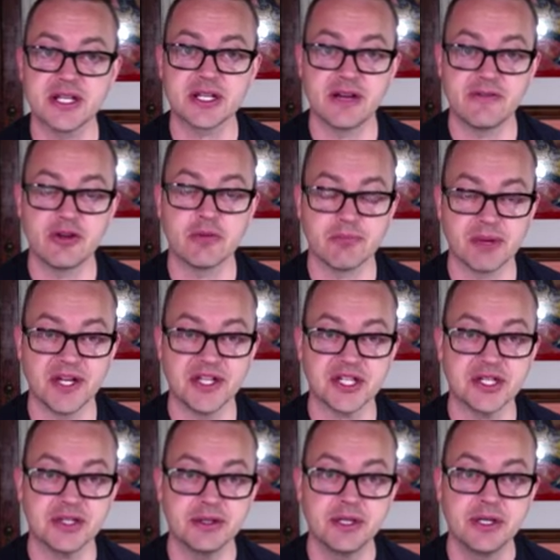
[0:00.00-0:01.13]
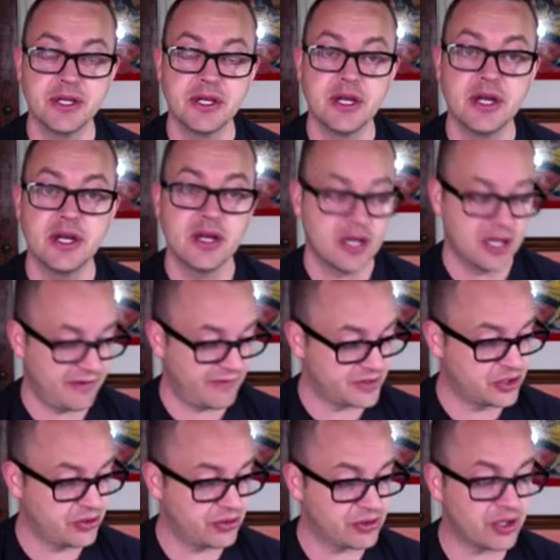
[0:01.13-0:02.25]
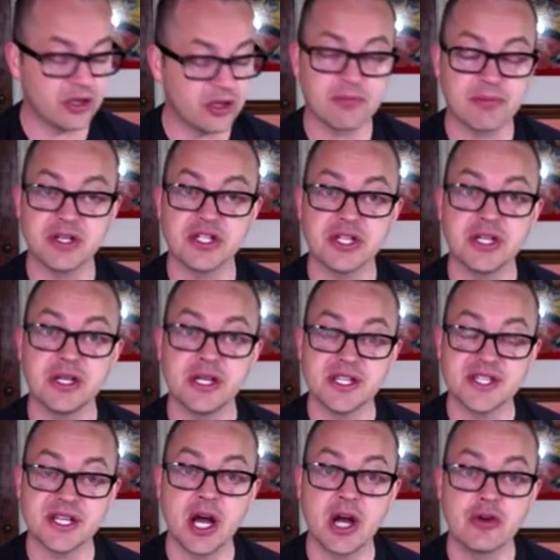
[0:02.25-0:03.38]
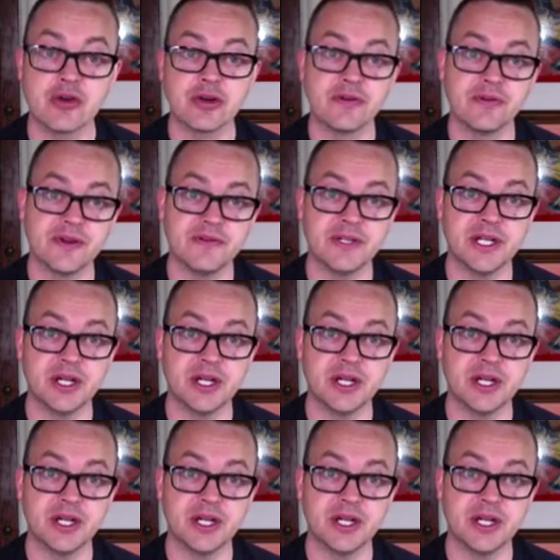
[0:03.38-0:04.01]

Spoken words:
of your budget, of a $200 budget, is $150.